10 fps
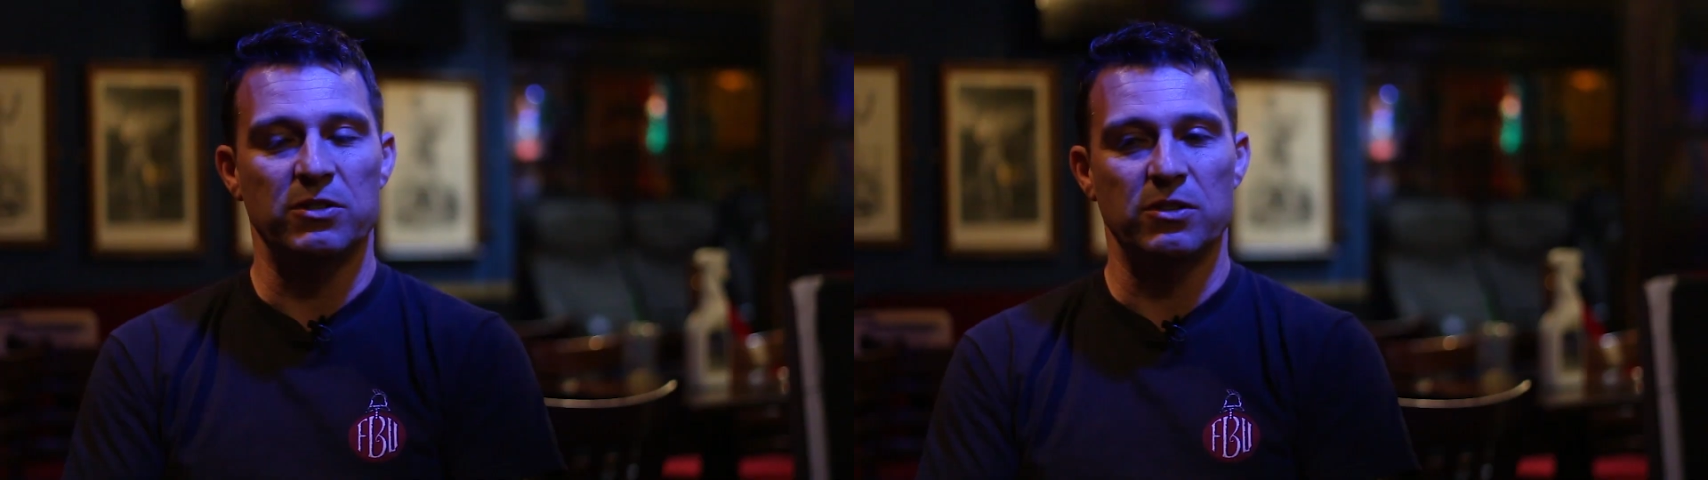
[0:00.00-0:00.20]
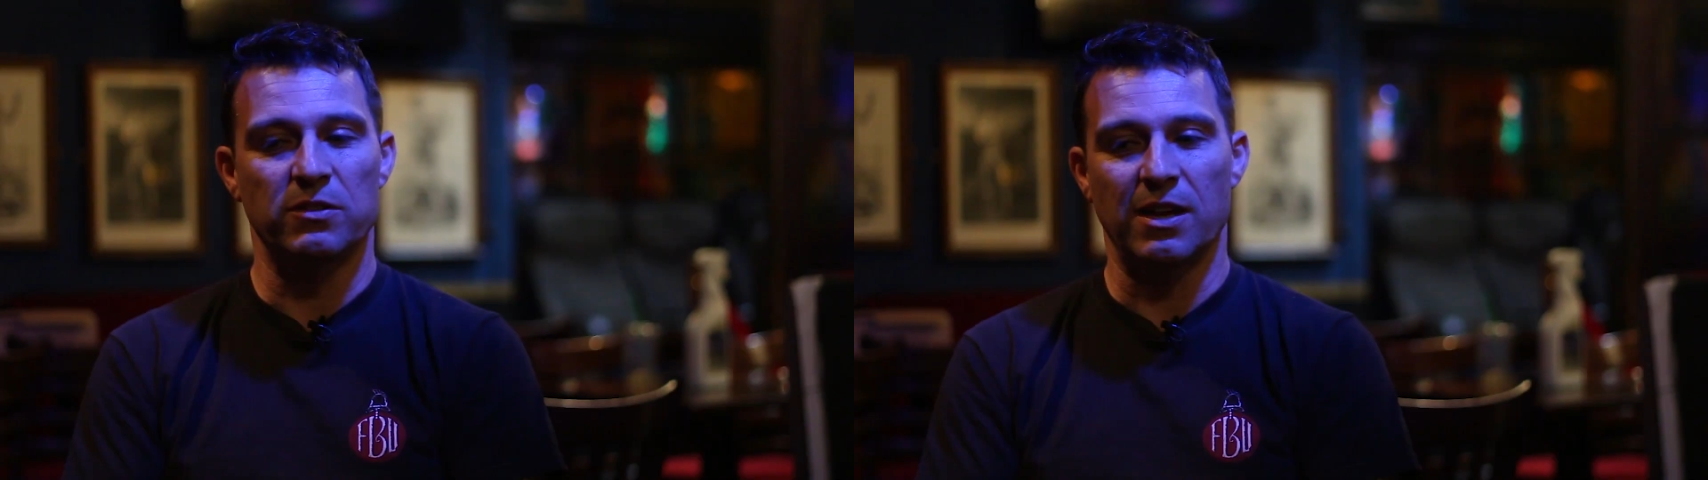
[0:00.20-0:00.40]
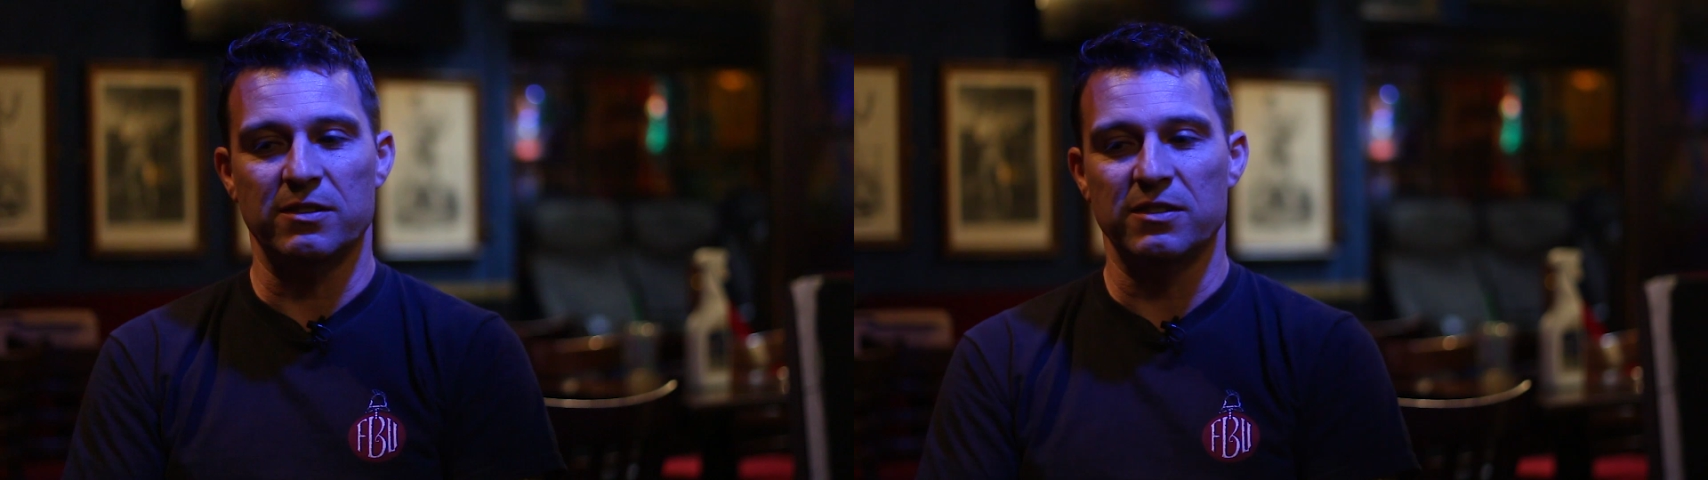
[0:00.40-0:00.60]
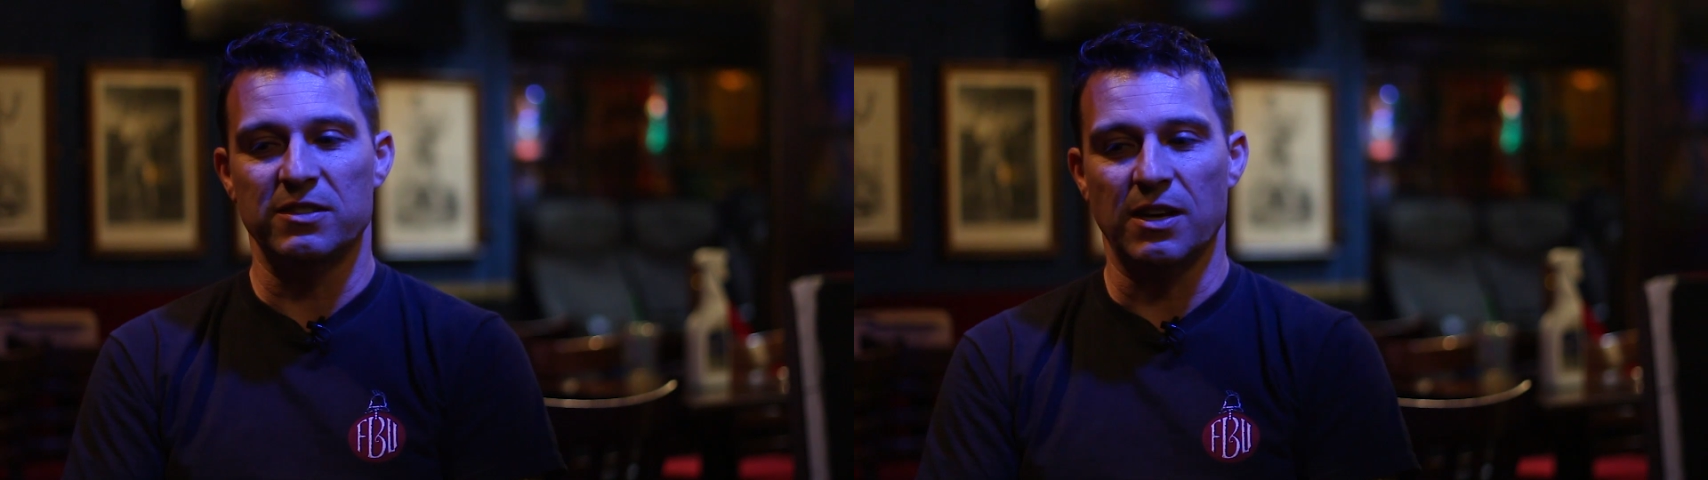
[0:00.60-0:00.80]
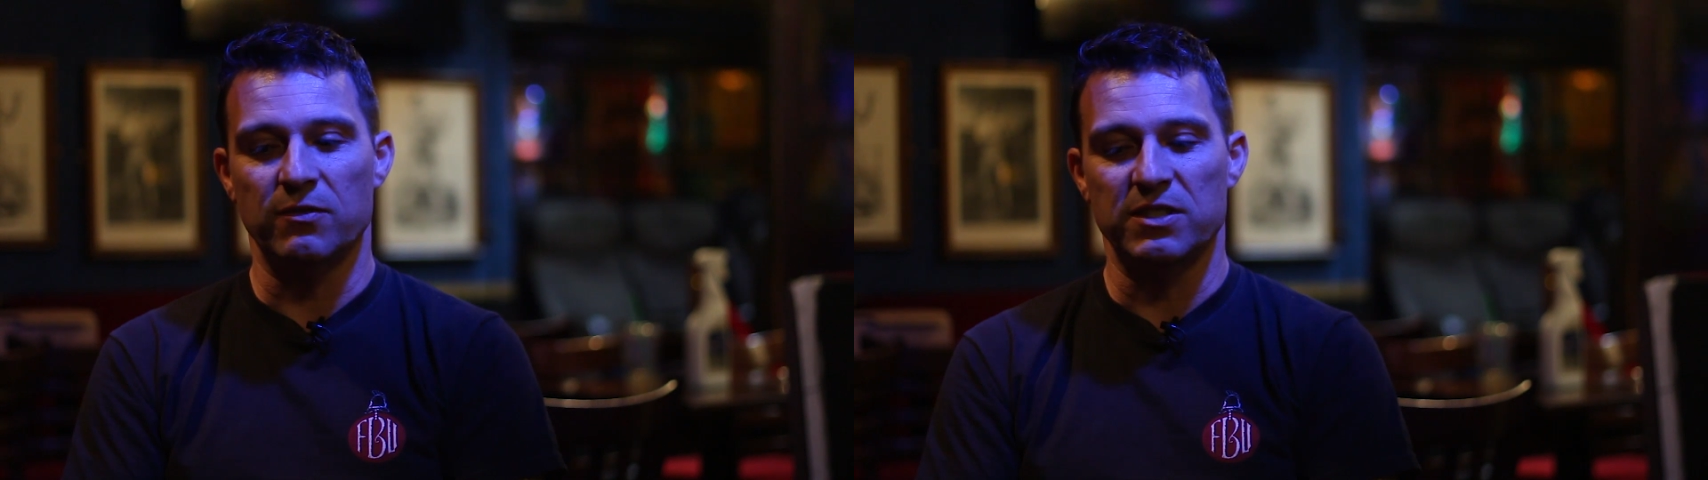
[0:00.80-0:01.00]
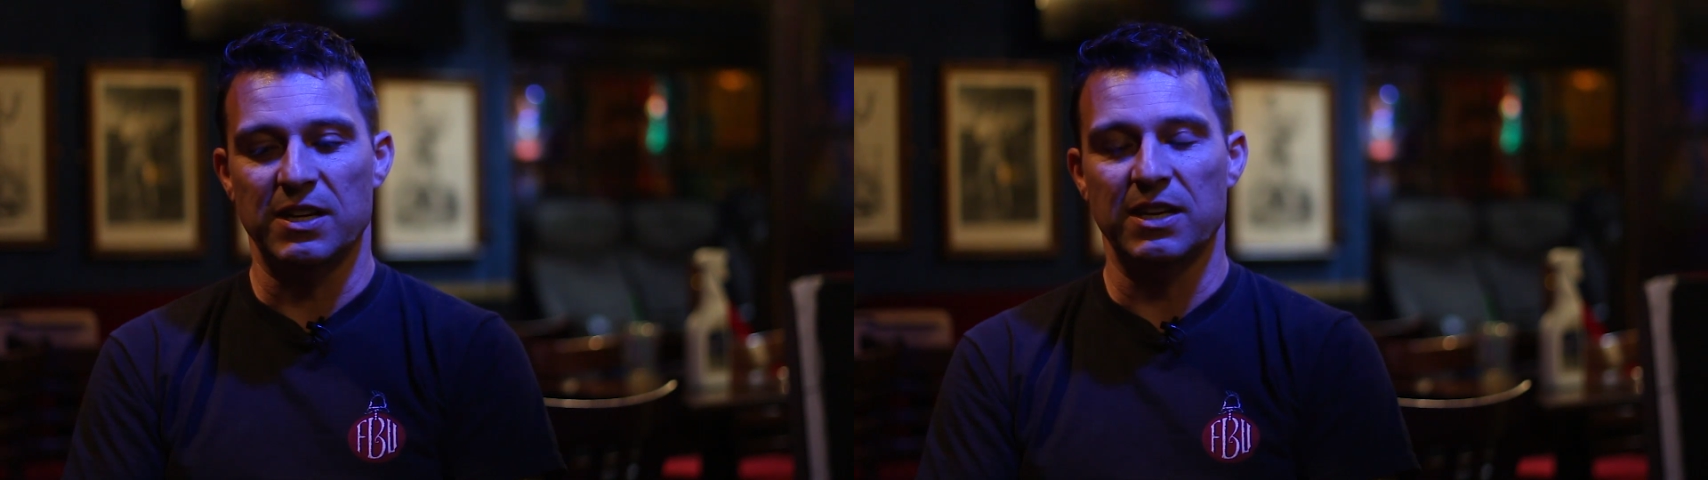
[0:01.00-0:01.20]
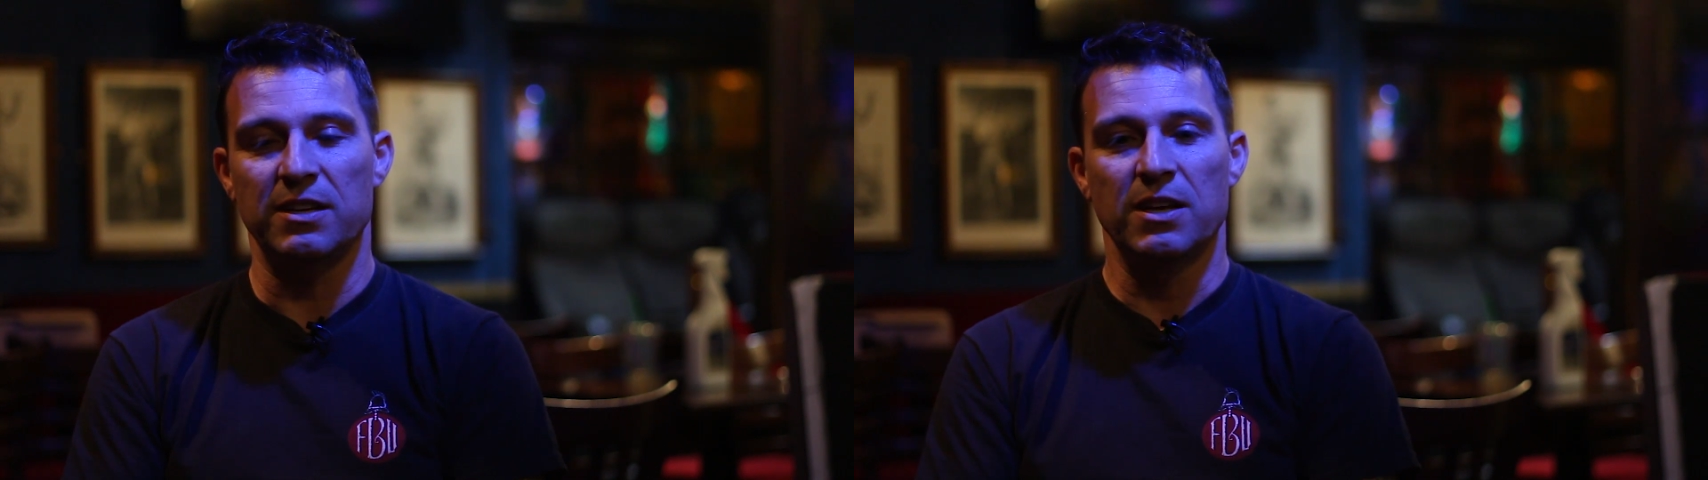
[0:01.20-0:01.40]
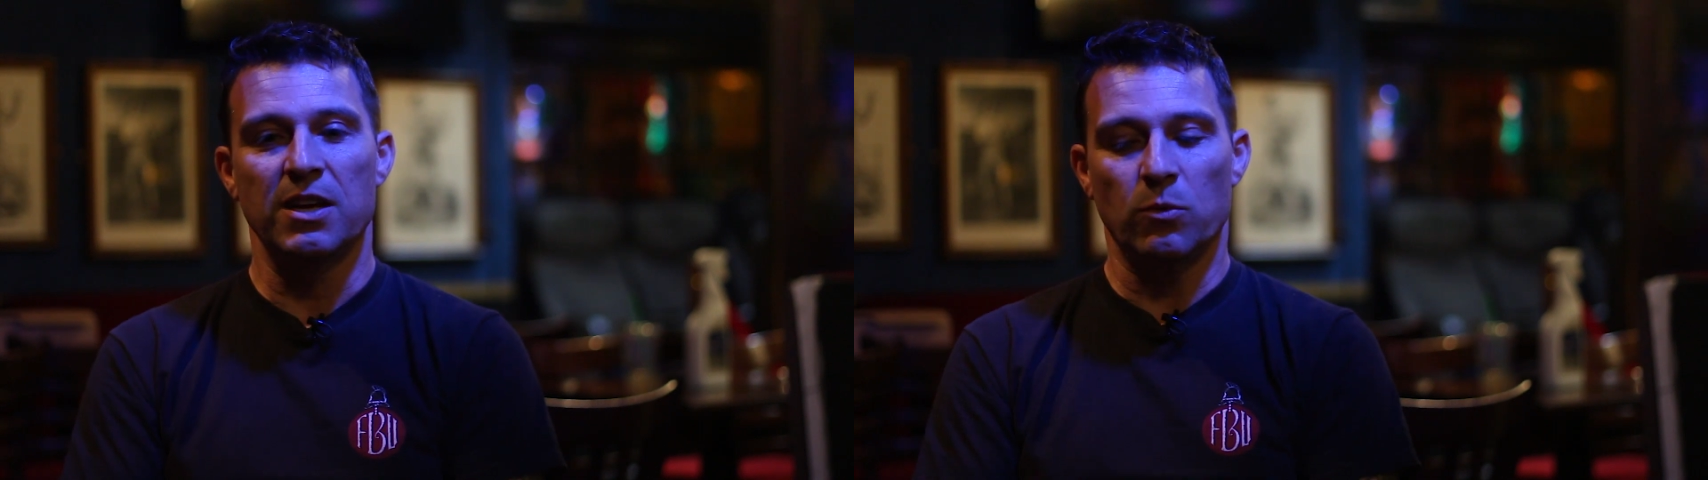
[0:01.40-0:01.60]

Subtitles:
in 2017.